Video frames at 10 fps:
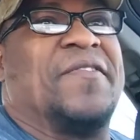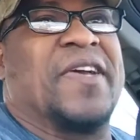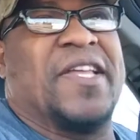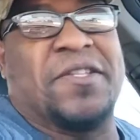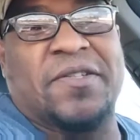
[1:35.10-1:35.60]

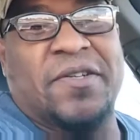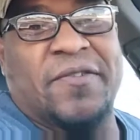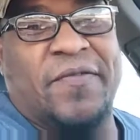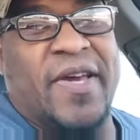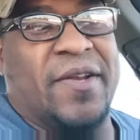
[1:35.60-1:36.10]
forgot to turn
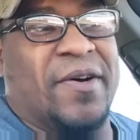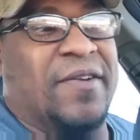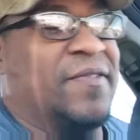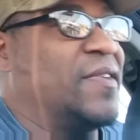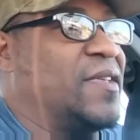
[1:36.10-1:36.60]
the fan
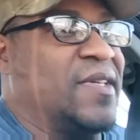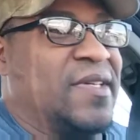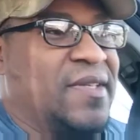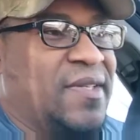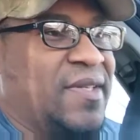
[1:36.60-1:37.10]
off.
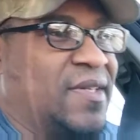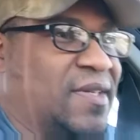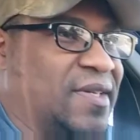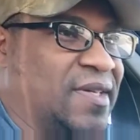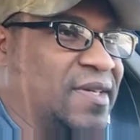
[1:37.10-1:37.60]

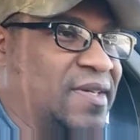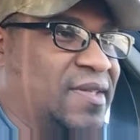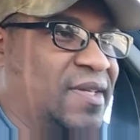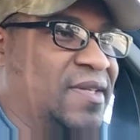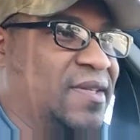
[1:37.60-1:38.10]

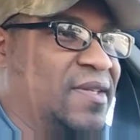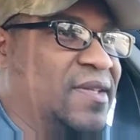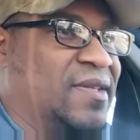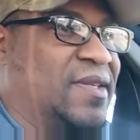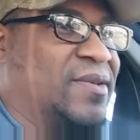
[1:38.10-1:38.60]
And
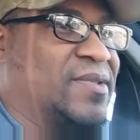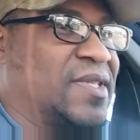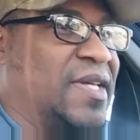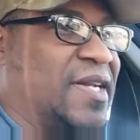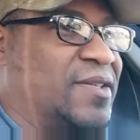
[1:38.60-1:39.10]
there was
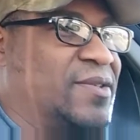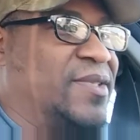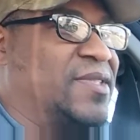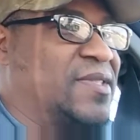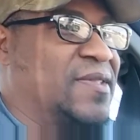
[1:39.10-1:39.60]
a lot of
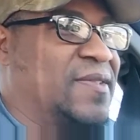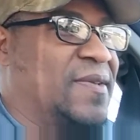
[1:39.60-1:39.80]
noise.